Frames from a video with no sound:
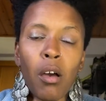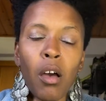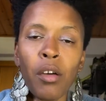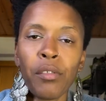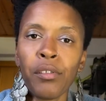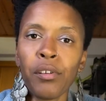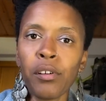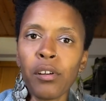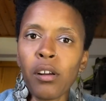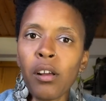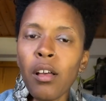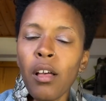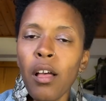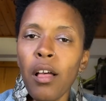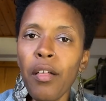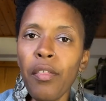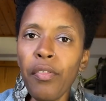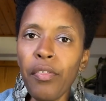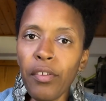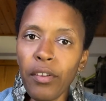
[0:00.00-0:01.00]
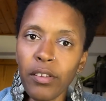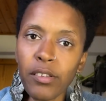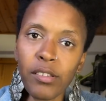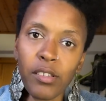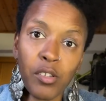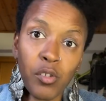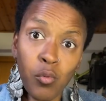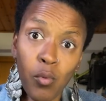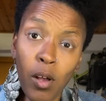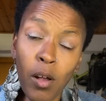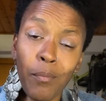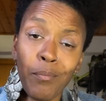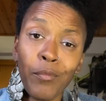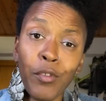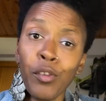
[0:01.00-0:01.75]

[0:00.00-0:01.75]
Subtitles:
other things as well.